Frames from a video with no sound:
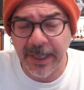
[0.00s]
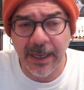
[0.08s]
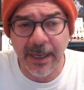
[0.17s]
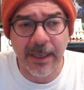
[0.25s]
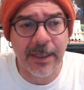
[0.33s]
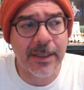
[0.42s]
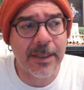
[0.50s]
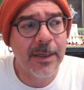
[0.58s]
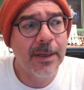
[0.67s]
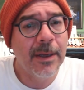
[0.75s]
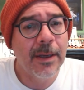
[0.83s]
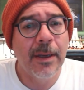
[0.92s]
And
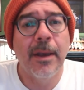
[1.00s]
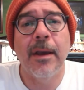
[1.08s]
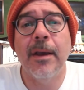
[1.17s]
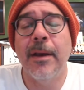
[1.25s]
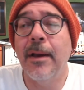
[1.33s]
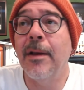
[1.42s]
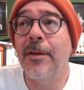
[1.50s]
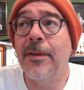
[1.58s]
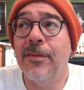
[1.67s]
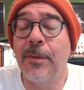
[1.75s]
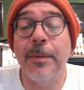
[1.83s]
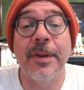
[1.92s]
uh,
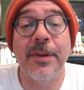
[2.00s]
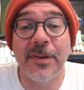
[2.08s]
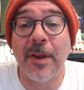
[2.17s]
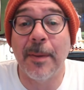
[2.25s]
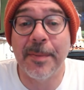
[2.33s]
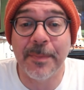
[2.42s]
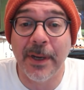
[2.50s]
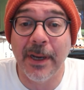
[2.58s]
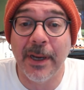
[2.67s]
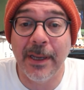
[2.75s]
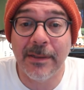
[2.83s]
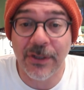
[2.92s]
Superman stops
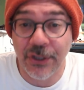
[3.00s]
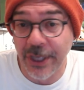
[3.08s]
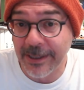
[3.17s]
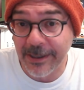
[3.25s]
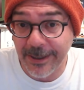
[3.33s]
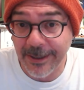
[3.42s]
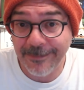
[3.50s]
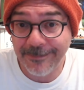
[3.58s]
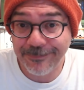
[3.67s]
by to check on her.